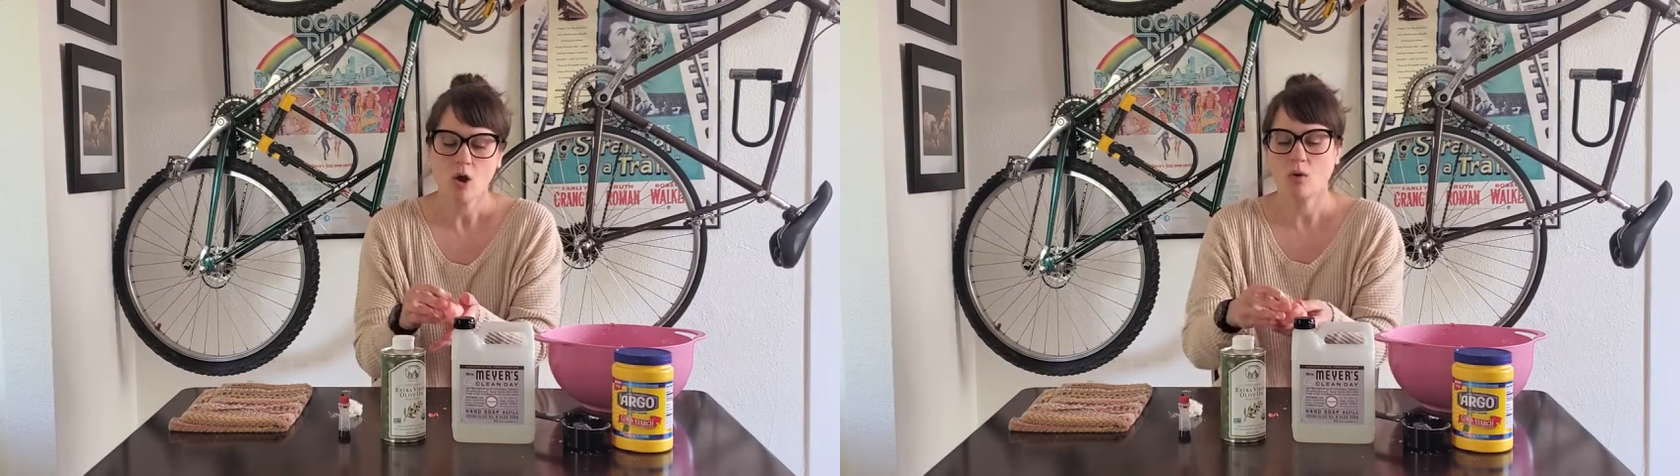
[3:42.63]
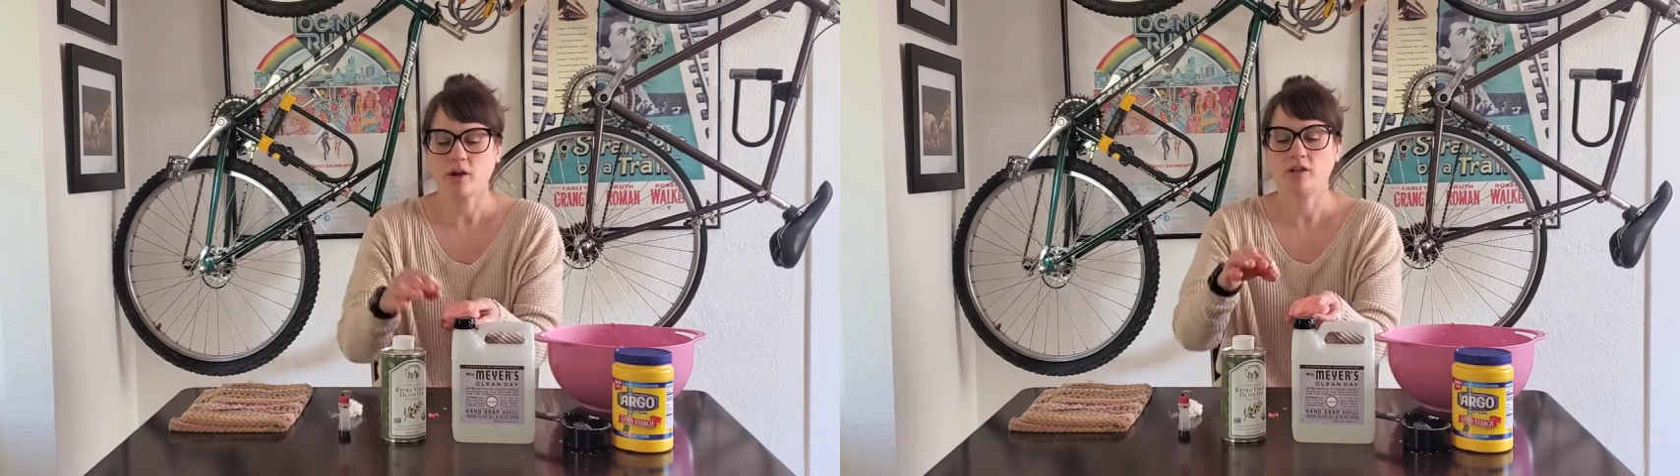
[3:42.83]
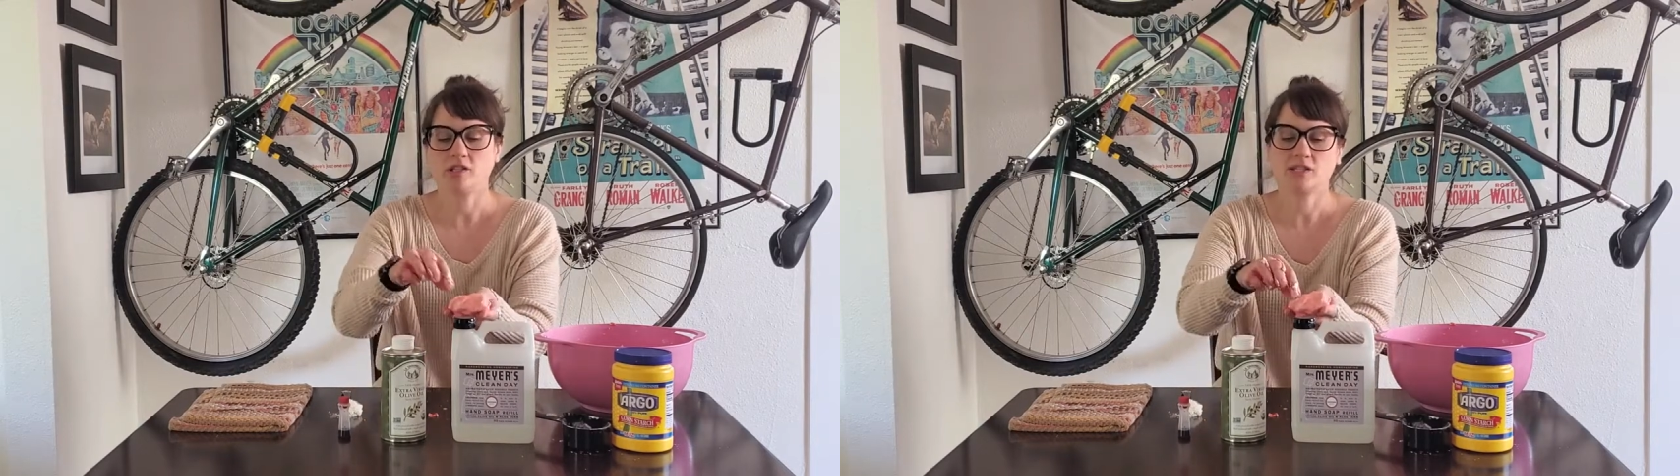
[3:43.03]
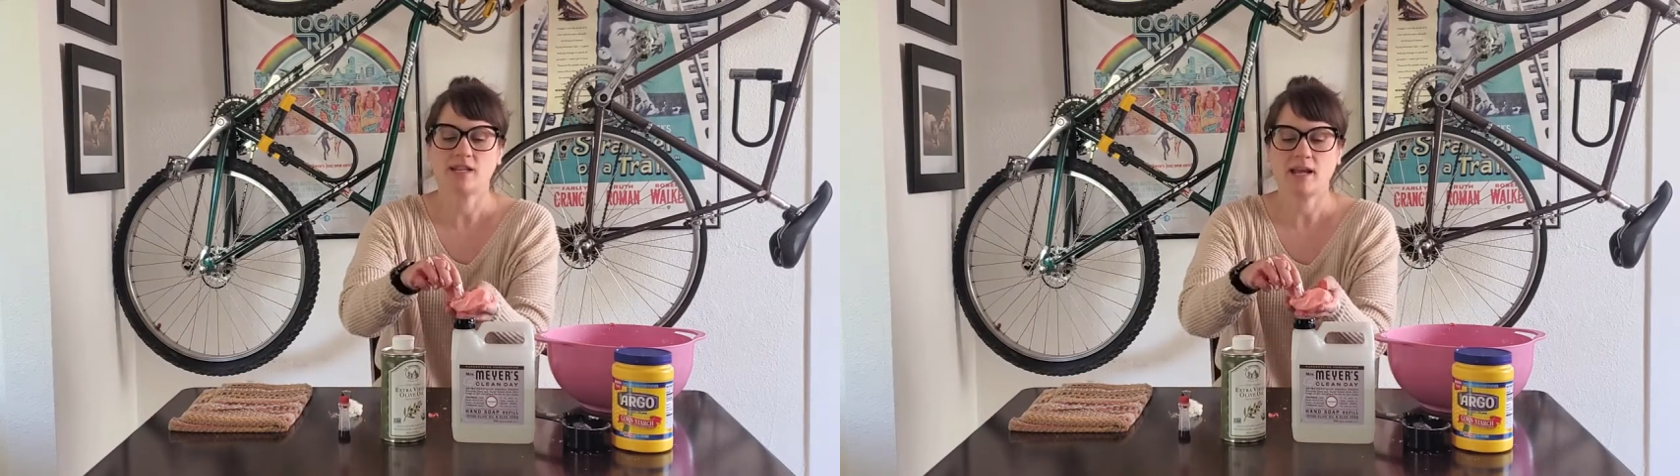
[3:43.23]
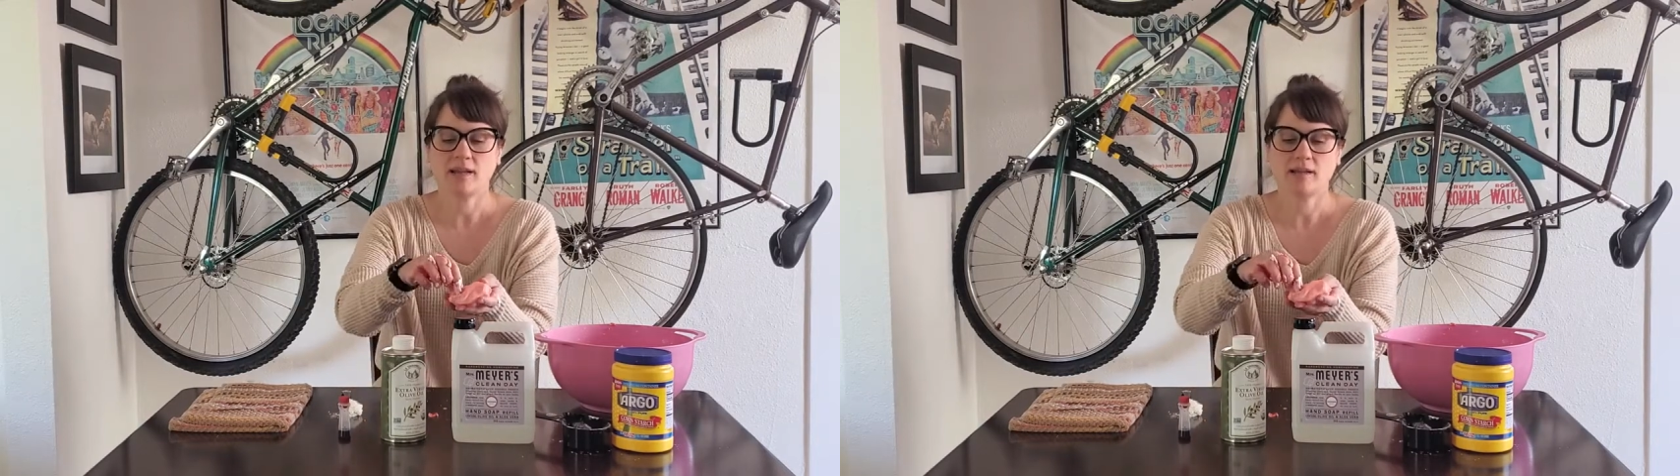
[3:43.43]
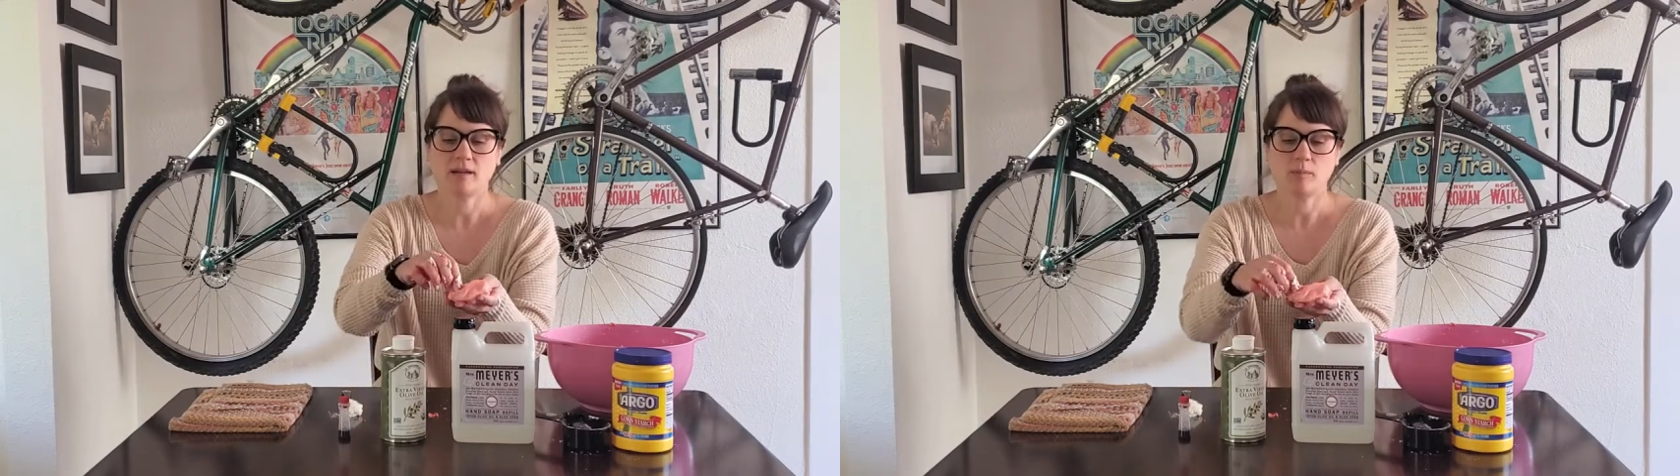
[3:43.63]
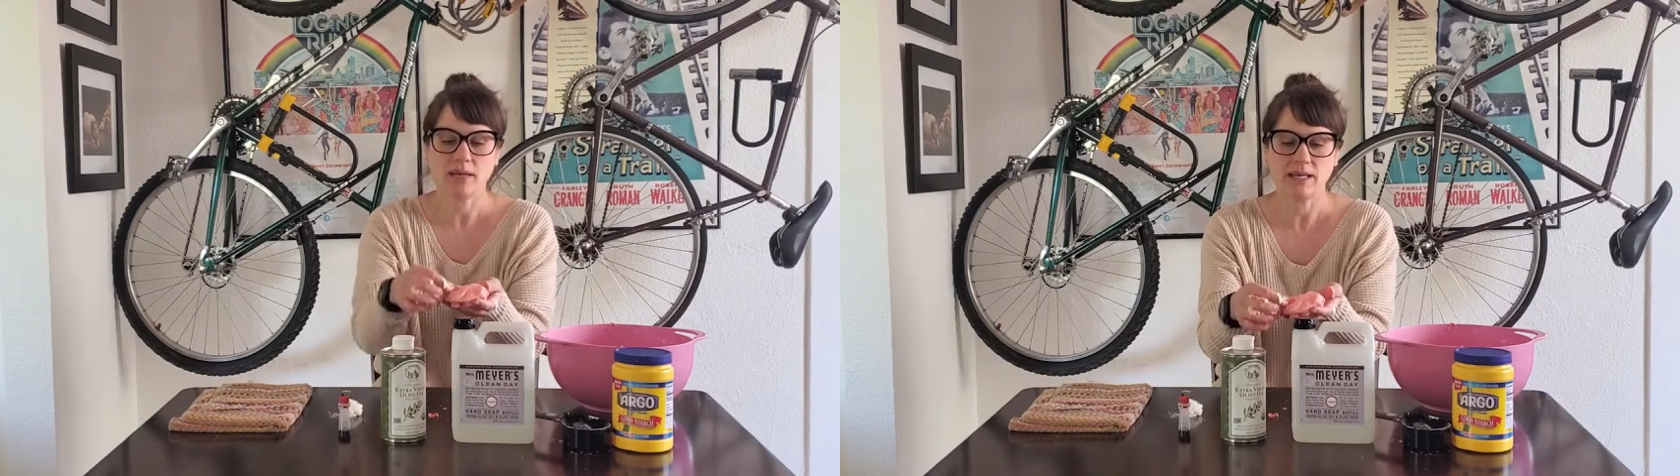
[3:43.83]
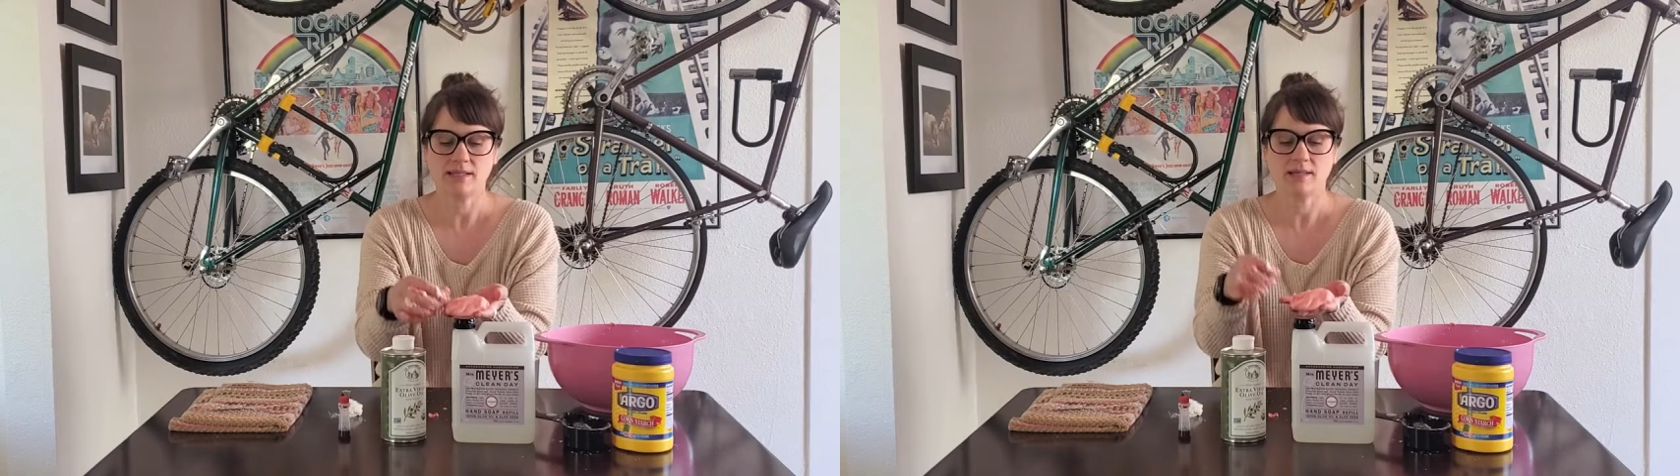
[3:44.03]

or you could just take a little piece